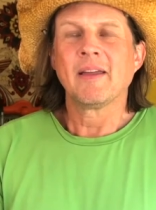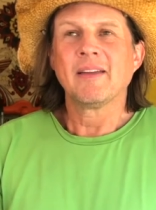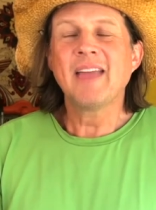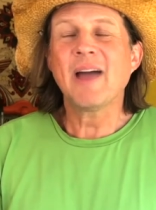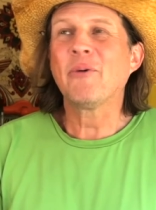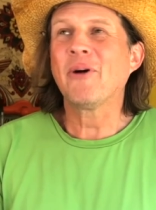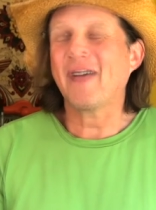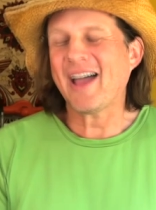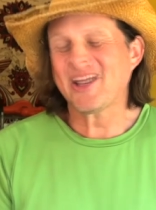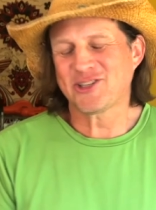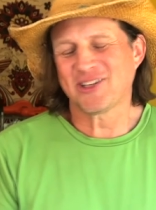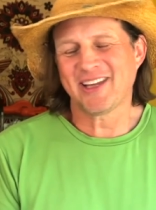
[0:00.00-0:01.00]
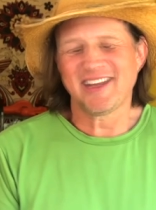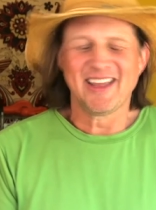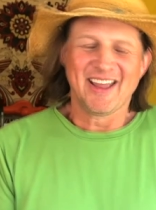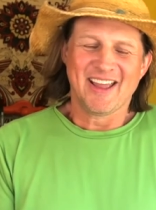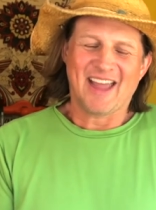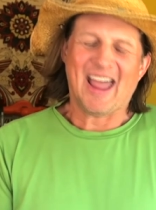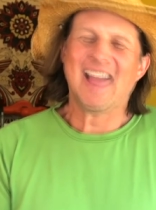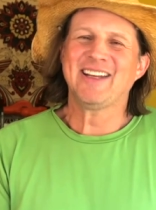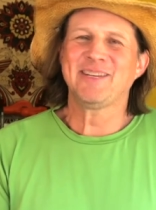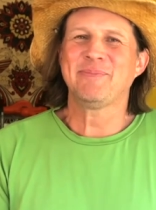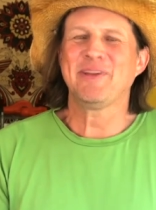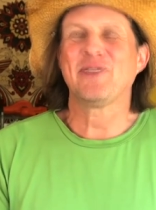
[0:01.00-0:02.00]
Yeah, well, actually, I hate
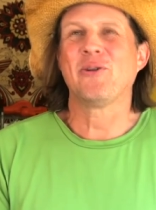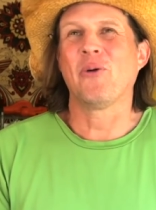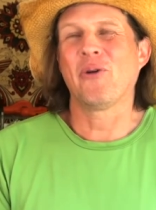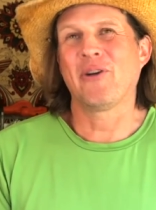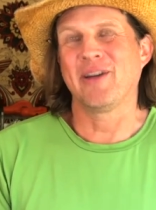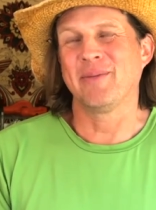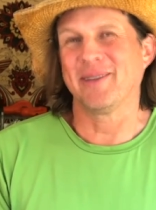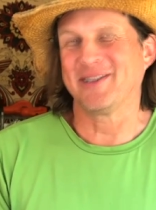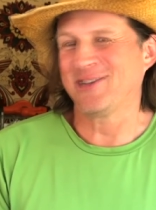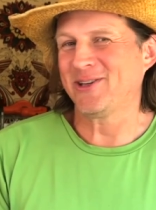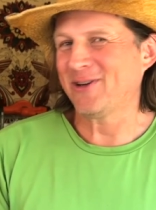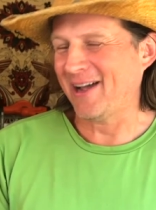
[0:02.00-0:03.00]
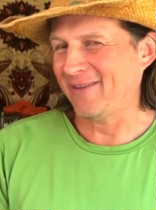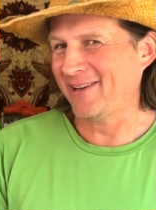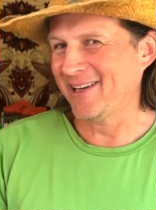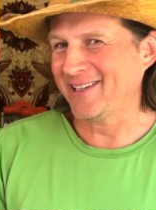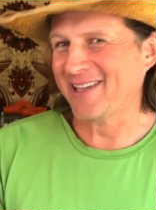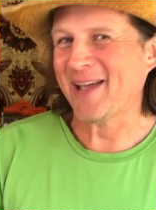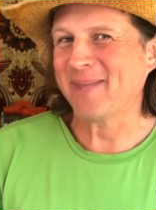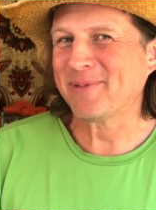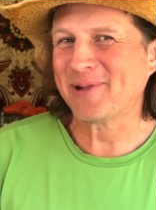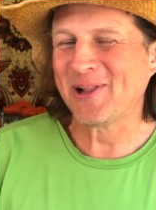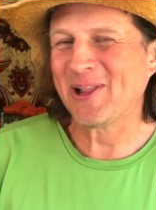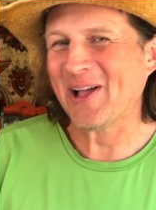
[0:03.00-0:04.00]
to be gory, but do you have an
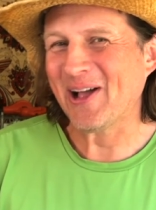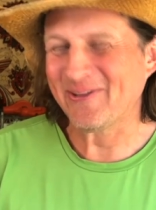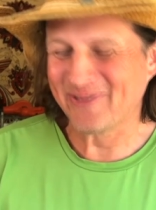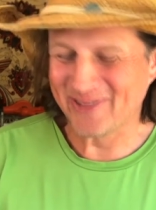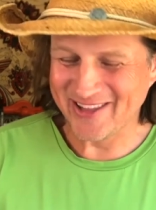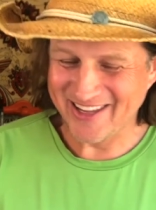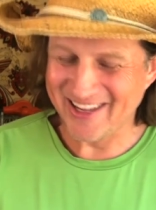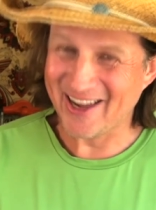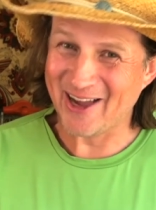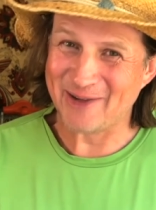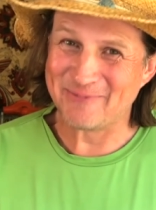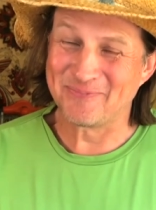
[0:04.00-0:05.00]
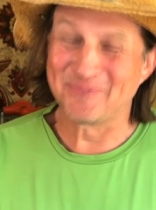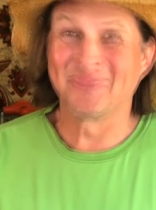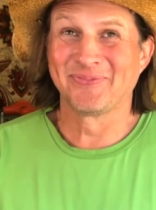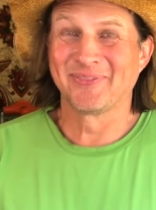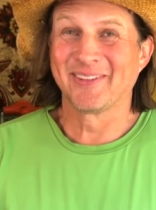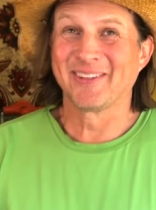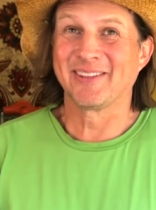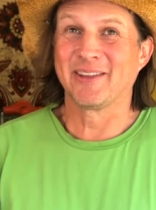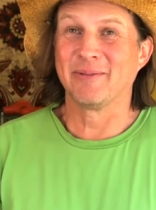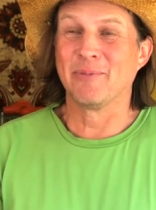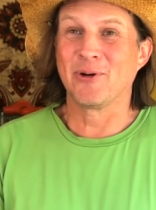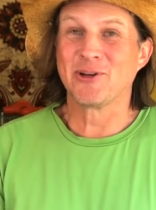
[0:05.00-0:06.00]
example of the um, the
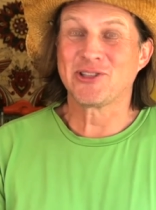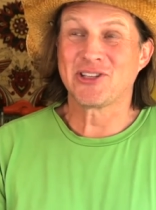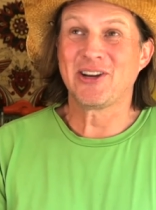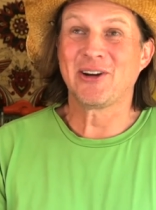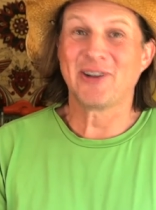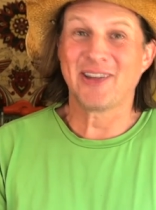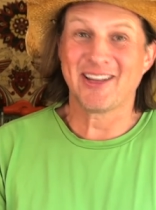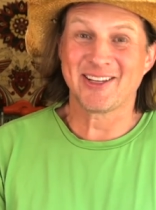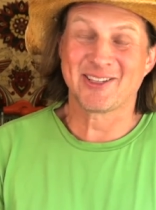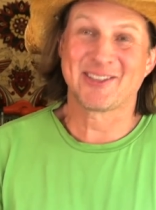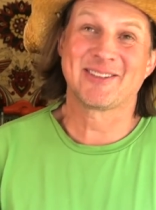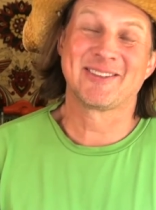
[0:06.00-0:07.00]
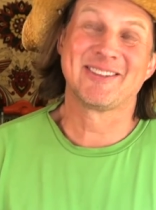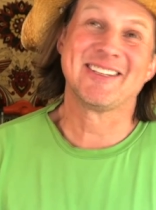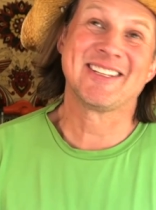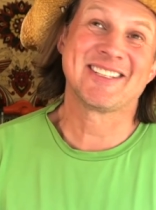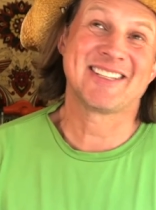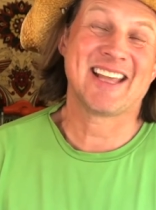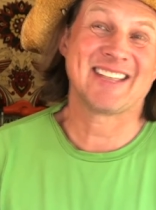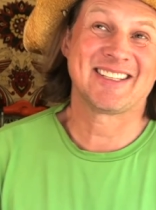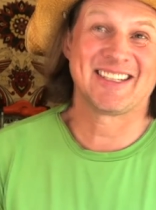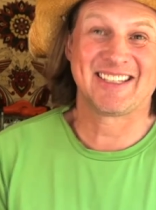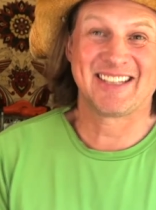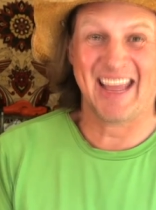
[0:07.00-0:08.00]
more serious
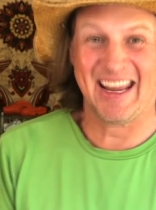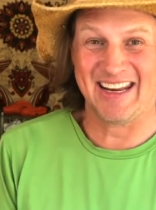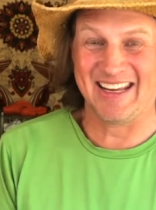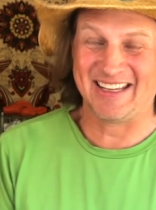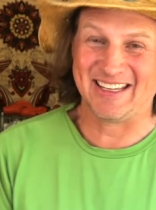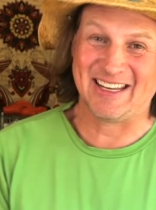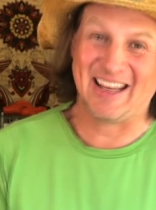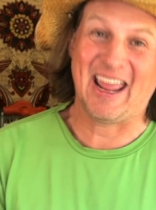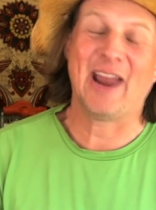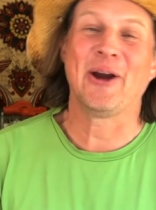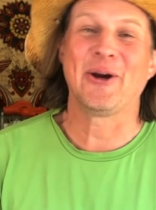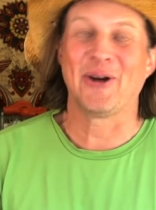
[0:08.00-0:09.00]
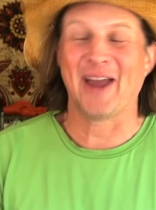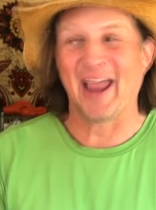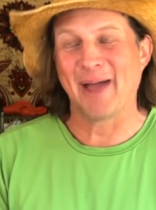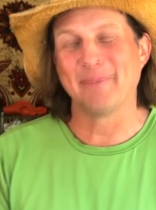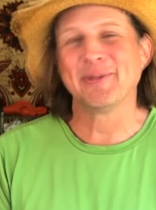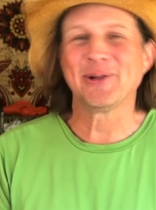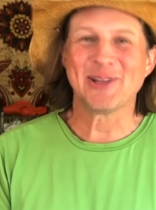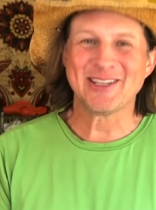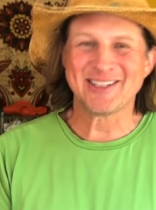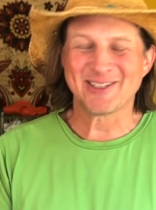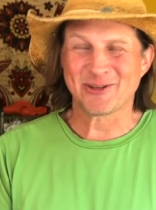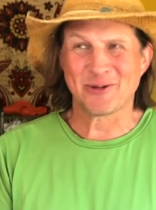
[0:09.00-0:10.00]
necessitating an air
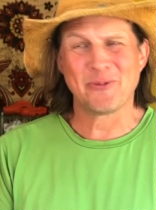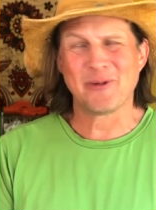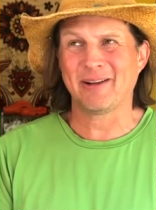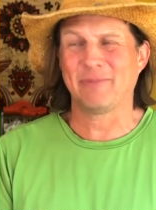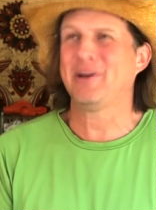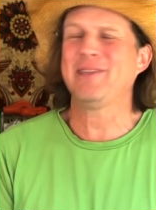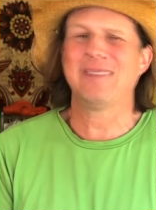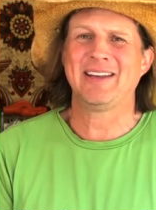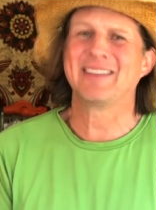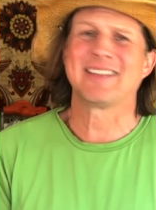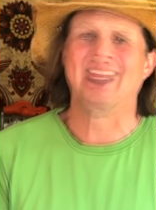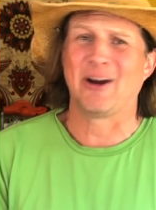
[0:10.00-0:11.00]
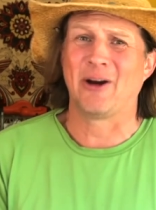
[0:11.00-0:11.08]
ambulance, or what? What even is an air